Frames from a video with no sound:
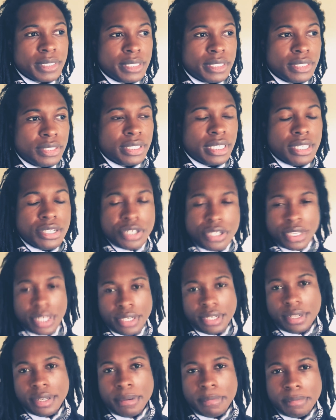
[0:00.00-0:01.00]
you gotta suck
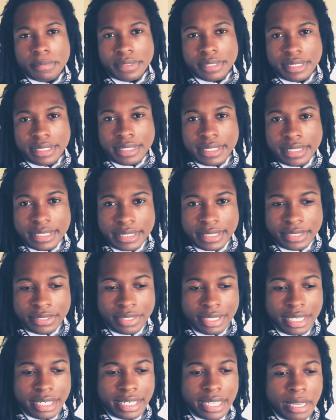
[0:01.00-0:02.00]
it up. You
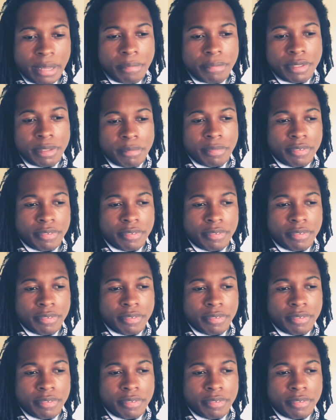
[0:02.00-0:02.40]
gotta help them.